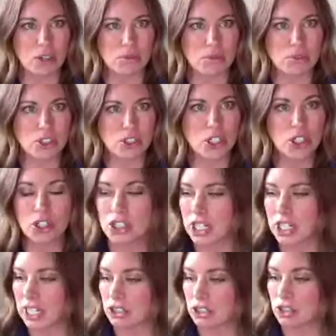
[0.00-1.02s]
turn
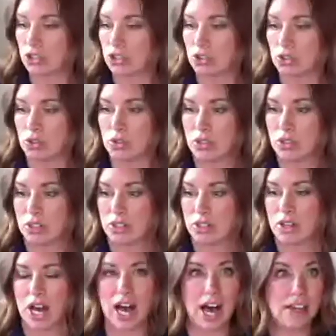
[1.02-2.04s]
into
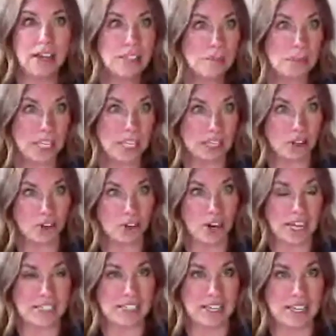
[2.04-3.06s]
us being
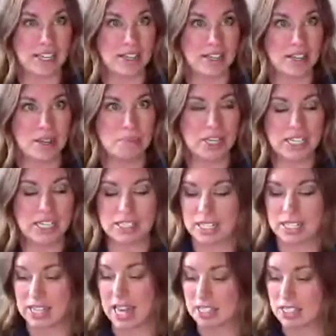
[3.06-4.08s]
crazy, because then
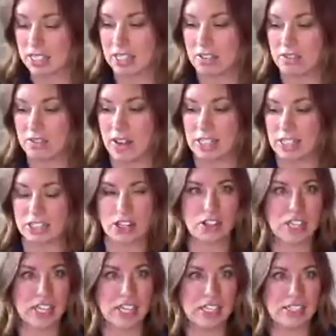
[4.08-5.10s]
that's going to affect our
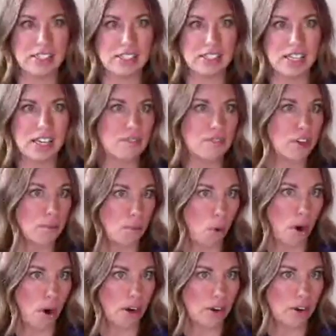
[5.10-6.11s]
kids even
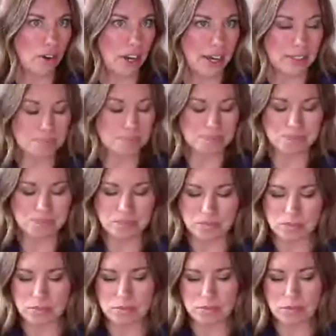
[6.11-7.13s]
more, okay?
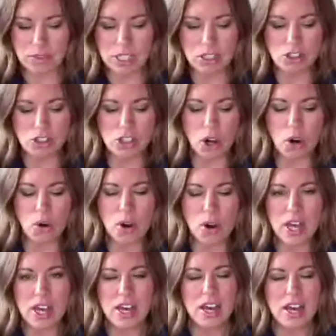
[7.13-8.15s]
So
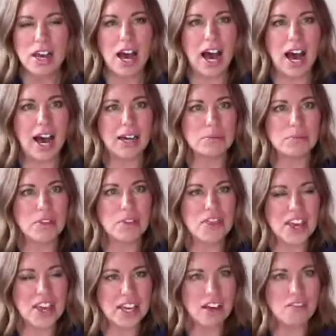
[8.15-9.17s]

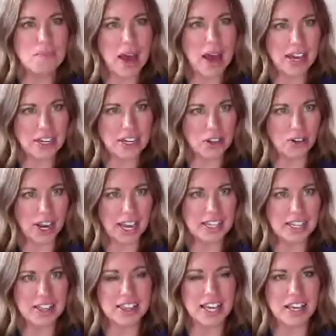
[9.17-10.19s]
think of
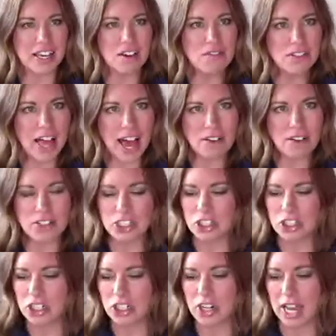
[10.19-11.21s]
Petitgrain, think of
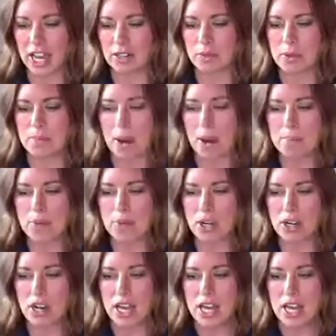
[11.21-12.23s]
lavender, and
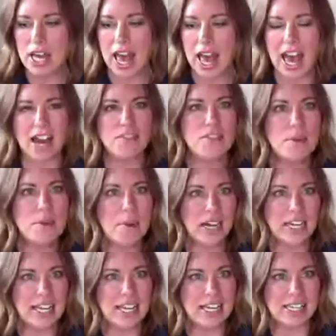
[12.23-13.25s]
remember,
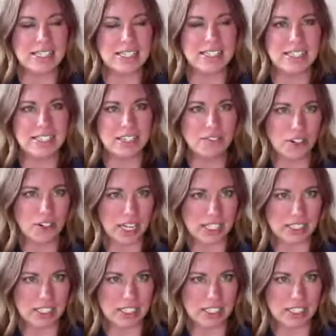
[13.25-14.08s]
everybody is different